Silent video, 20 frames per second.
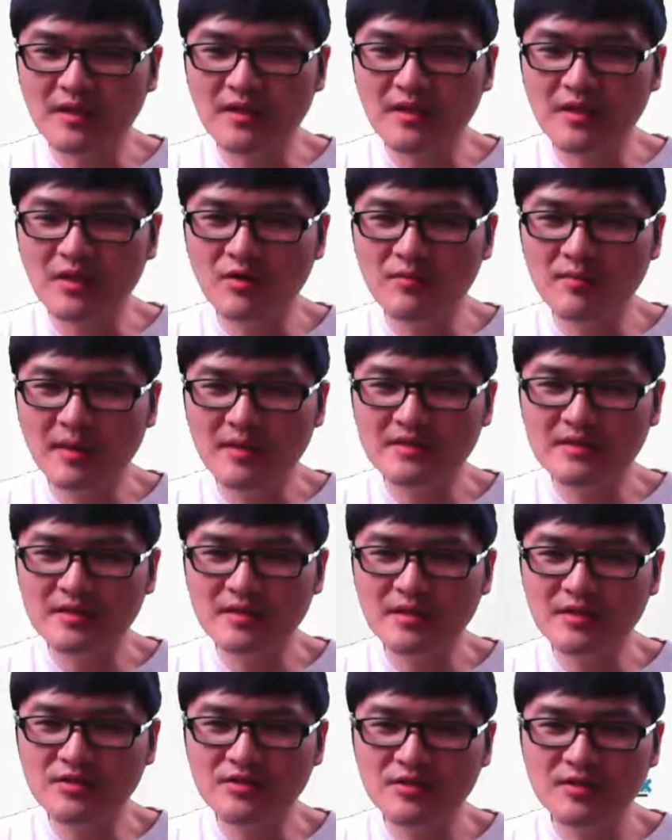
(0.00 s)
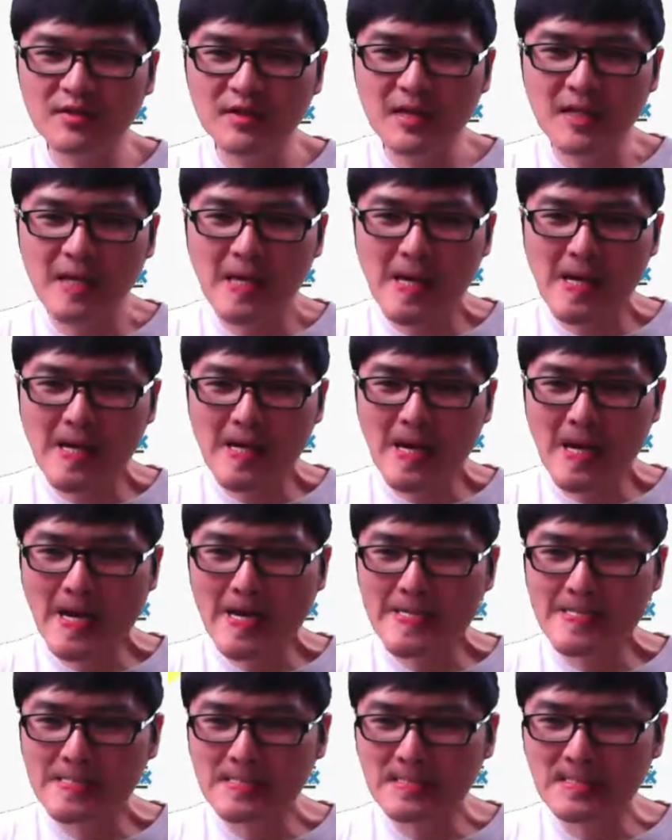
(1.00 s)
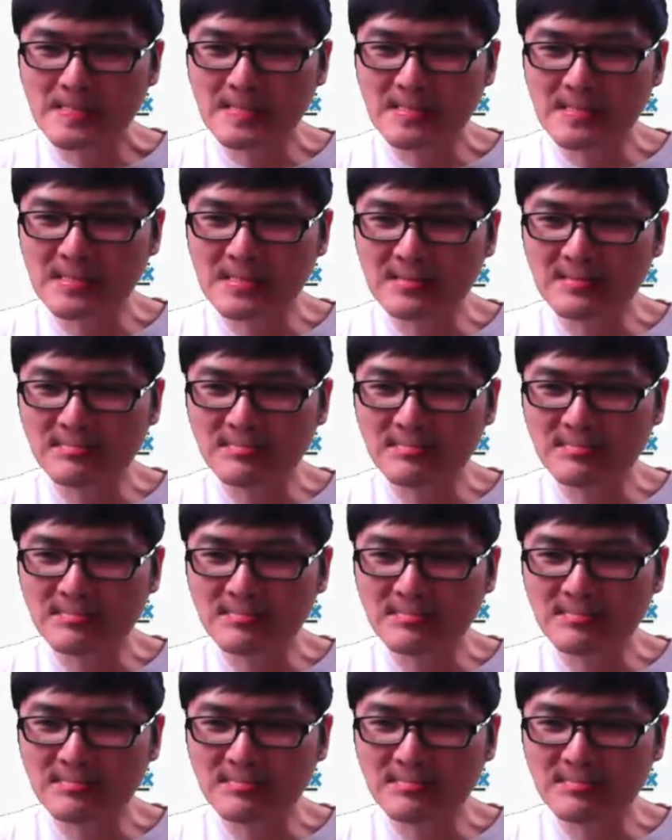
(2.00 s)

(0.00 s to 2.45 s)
create a new message. Okay,